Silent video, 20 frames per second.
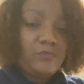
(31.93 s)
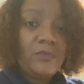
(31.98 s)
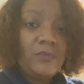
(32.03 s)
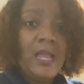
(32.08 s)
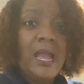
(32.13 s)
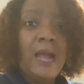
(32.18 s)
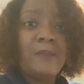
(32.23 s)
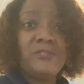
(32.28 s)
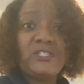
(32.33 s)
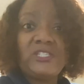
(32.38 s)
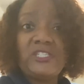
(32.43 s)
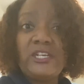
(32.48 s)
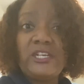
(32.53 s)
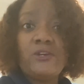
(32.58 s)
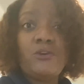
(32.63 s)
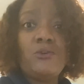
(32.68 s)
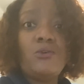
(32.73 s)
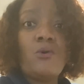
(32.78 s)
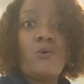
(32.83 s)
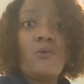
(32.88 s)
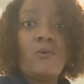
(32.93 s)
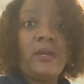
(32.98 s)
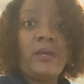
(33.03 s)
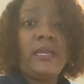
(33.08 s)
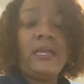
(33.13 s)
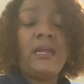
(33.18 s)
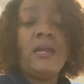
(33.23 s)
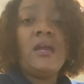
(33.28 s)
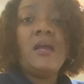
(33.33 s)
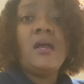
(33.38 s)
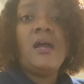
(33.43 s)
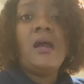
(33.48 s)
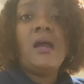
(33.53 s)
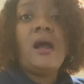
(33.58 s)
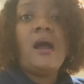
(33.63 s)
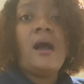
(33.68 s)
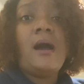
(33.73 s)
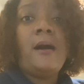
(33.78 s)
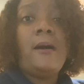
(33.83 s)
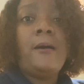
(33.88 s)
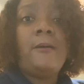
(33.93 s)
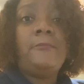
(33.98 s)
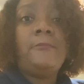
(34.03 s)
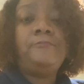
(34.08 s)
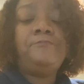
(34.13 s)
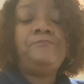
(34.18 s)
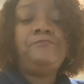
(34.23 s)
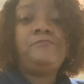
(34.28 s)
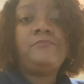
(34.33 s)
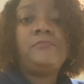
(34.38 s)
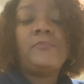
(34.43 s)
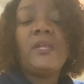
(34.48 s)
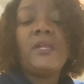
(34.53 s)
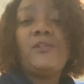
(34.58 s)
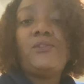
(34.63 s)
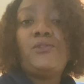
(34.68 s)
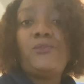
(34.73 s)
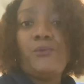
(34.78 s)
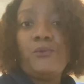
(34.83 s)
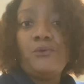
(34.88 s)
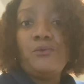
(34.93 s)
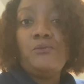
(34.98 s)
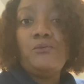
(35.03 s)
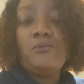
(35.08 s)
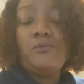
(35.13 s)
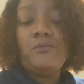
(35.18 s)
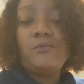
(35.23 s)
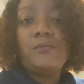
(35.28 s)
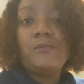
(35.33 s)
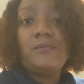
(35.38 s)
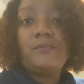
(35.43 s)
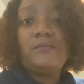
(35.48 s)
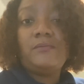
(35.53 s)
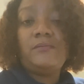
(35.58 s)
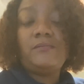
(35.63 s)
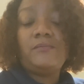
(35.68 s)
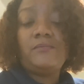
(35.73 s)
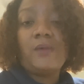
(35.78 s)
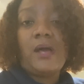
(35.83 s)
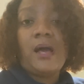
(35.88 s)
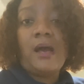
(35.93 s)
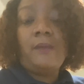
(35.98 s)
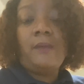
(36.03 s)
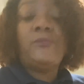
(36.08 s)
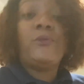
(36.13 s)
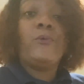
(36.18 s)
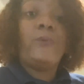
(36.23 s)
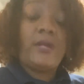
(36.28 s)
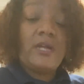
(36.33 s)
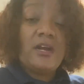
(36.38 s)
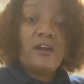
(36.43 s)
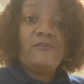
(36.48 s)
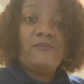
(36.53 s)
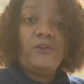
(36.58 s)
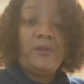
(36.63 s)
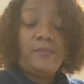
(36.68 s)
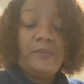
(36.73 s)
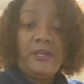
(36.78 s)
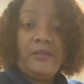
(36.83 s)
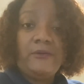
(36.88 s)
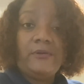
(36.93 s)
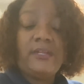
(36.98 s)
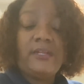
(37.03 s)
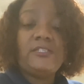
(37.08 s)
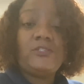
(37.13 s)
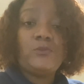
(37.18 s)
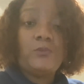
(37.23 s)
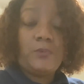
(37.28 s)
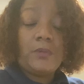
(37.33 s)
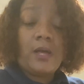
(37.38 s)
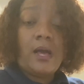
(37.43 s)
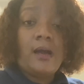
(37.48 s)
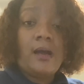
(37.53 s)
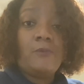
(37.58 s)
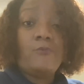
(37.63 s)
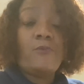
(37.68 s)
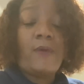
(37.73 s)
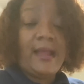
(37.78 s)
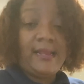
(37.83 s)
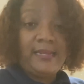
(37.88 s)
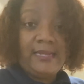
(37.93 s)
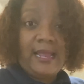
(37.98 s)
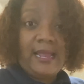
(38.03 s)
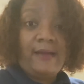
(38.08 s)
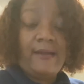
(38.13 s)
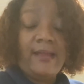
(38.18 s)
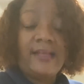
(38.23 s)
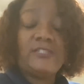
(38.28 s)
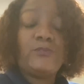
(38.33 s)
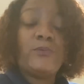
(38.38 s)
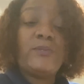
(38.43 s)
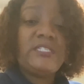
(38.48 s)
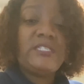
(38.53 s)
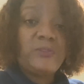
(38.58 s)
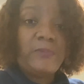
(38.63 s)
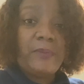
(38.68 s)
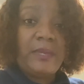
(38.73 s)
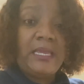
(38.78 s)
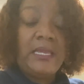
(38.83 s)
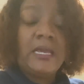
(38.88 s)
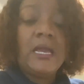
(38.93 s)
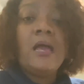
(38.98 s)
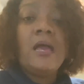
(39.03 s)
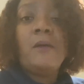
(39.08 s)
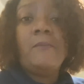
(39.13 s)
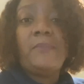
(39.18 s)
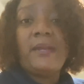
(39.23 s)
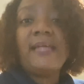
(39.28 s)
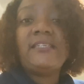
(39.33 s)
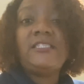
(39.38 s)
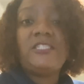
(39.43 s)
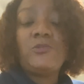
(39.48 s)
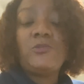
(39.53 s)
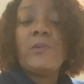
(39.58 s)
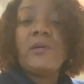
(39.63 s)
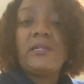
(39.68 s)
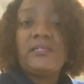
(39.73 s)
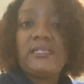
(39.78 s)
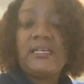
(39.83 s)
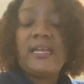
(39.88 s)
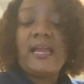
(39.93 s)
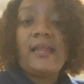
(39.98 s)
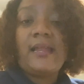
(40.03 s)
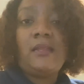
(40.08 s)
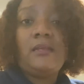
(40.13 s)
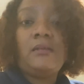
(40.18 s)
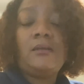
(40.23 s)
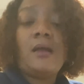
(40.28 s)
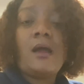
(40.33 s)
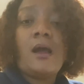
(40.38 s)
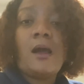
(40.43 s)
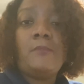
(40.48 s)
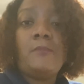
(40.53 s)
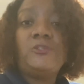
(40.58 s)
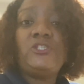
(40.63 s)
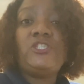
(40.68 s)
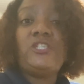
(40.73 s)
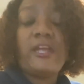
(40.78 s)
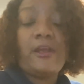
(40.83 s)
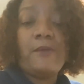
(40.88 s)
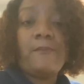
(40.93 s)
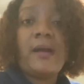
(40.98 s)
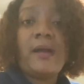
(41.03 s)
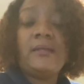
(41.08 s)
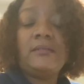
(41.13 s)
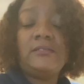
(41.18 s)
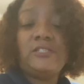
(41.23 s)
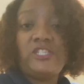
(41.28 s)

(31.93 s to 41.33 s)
I'm still going through the recovery period is right now as we speak. But I just wanted to kind of share my